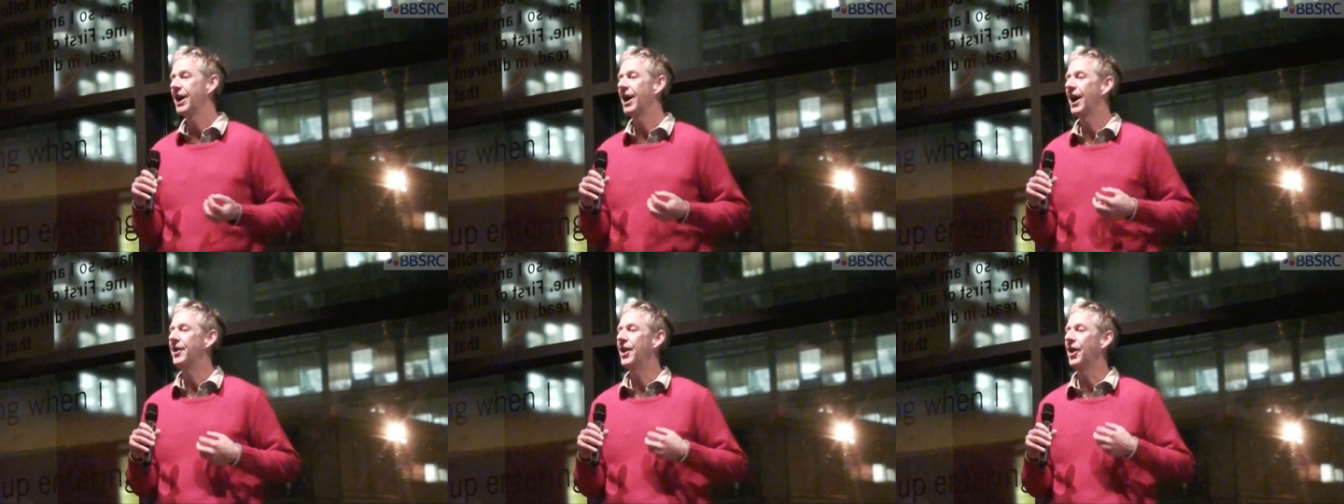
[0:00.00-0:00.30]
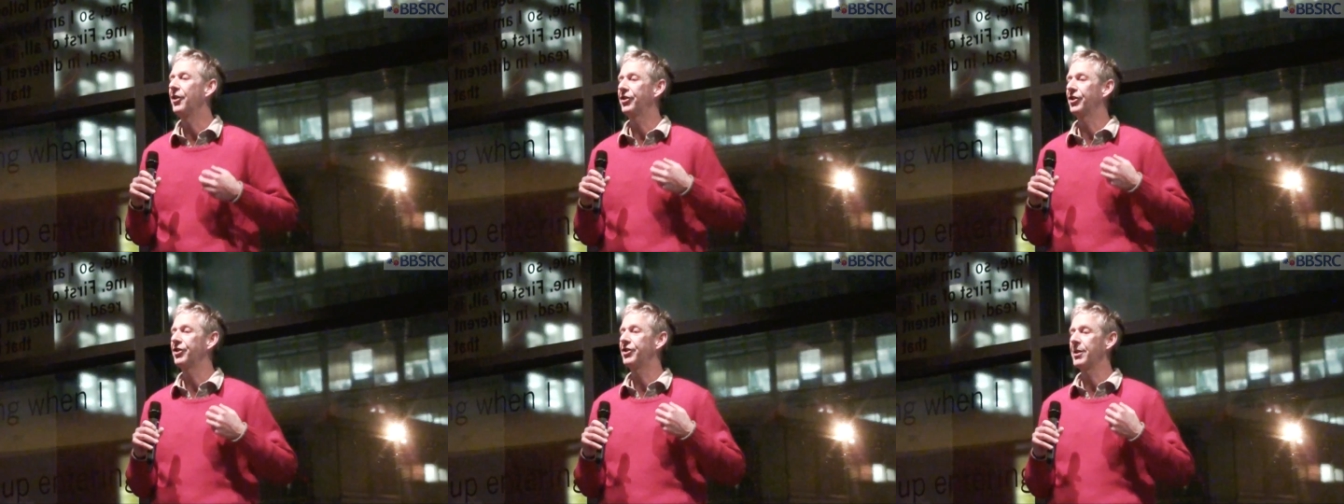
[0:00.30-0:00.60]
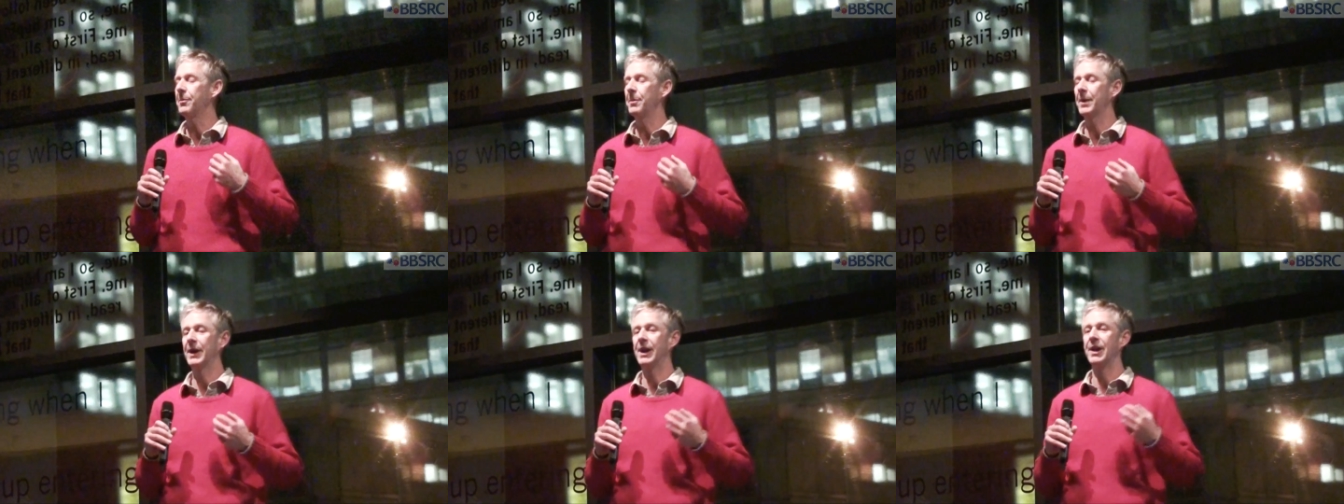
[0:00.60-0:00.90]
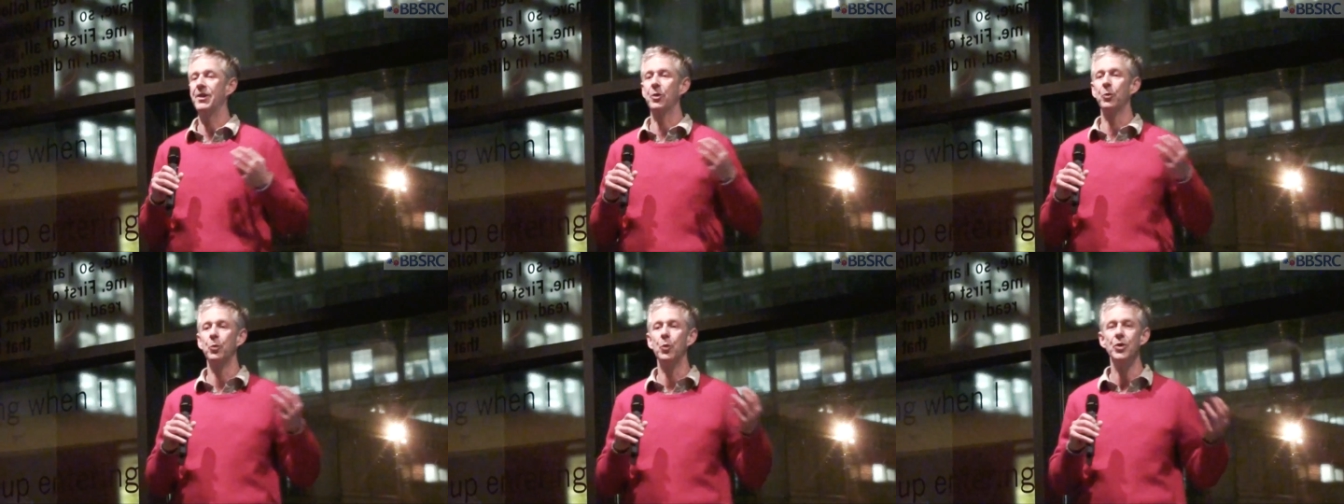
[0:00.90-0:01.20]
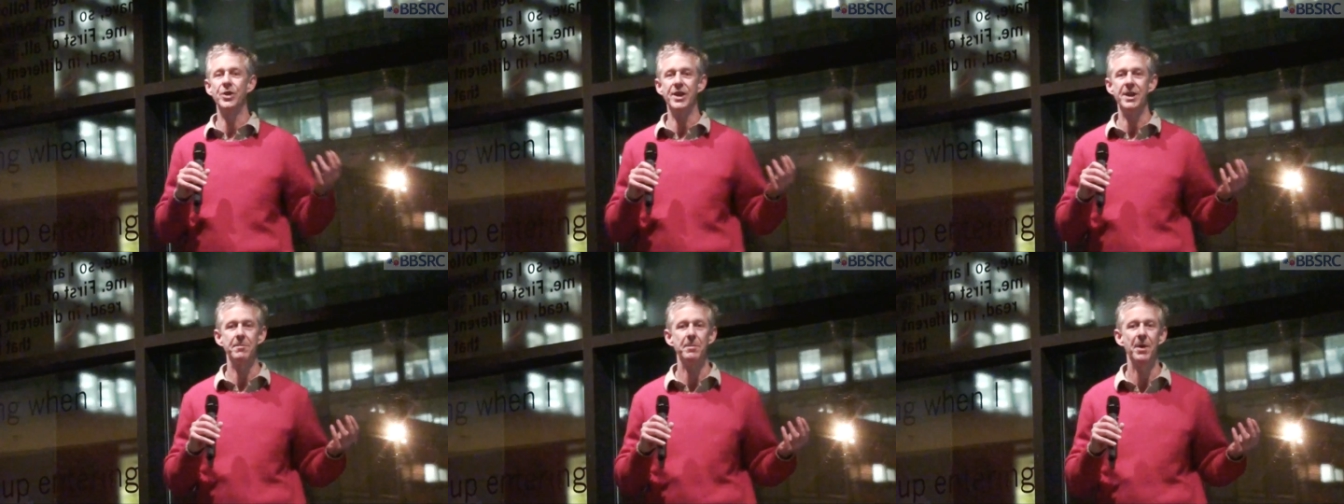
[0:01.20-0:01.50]
and those are typically the
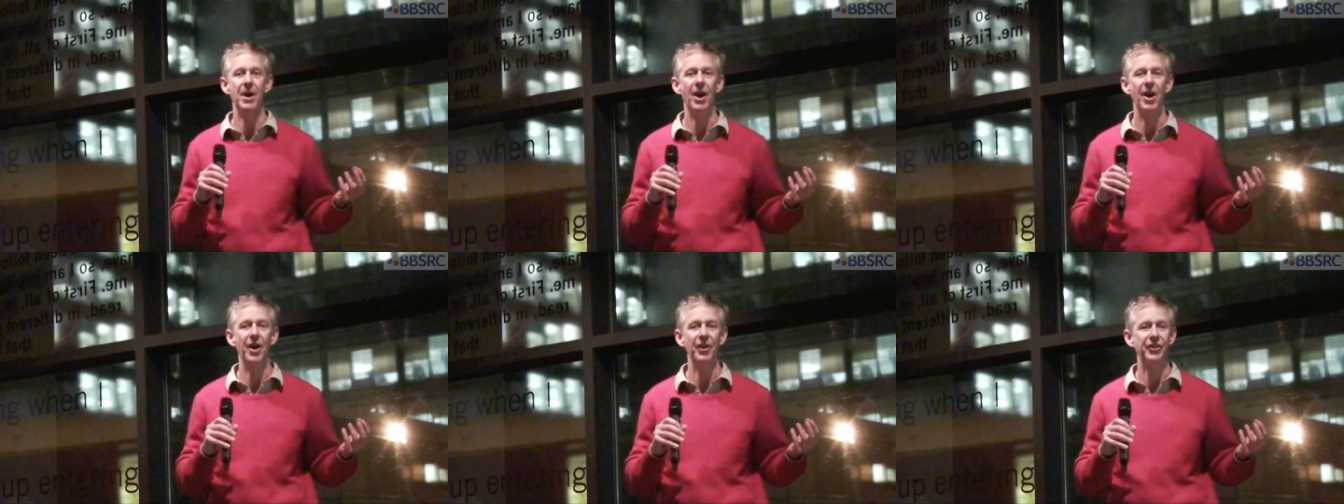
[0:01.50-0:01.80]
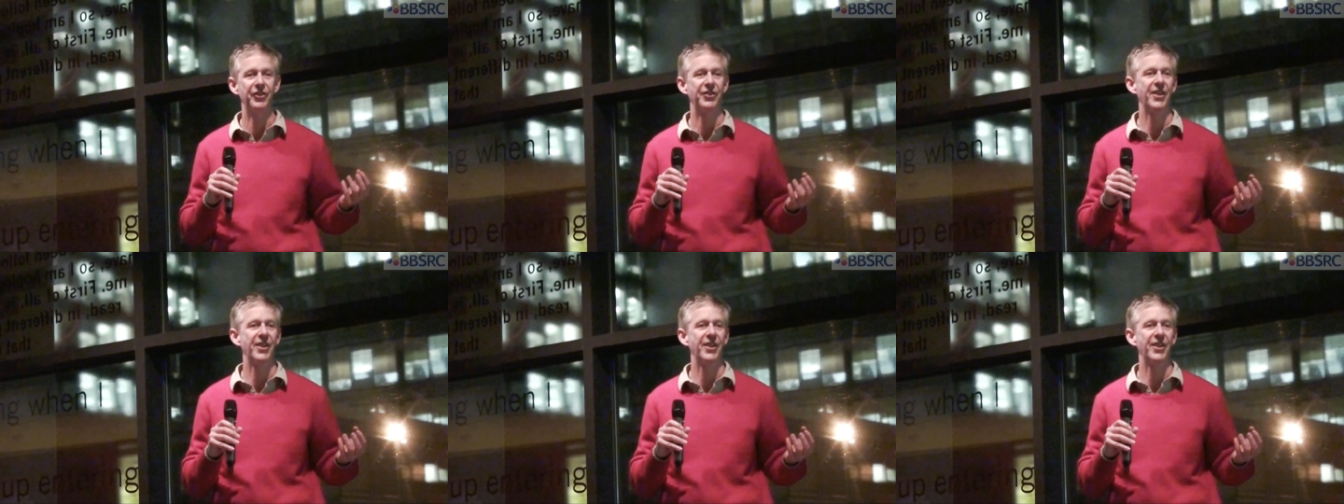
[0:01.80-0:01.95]
woody parts.